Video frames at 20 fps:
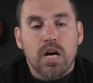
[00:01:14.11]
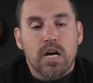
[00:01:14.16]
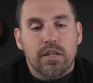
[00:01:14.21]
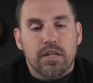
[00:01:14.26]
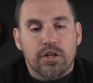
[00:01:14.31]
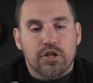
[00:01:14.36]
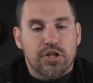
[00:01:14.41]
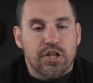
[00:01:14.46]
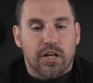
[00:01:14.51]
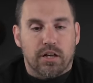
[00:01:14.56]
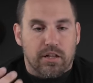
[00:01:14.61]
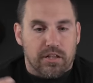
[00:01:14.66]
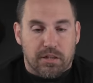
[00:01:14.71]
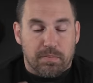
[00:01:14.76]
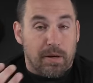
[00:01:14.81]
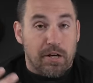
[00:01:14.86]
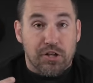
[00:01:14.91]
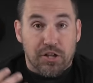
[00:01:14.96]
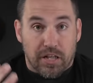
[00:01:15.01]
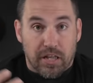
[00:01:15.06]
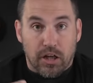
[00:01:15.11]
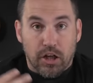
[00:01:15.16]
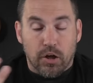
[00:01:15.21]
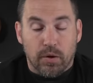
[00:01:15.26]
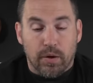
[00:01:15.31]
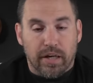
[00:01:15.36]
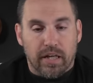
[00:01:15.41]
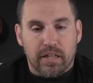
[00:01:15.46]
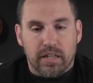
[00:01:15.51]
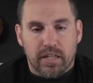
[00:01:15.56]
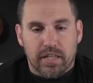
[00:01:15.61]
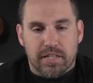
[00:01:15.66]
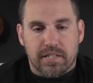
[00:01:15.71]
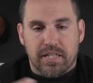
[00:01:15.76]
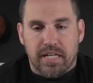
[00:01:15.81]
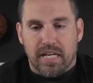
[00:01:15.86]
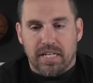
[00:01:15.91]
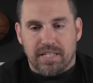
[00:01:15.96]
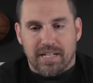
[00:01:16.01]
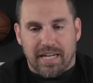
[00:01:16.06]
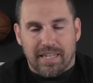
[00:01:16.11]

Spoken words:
this year, especially in going into this season.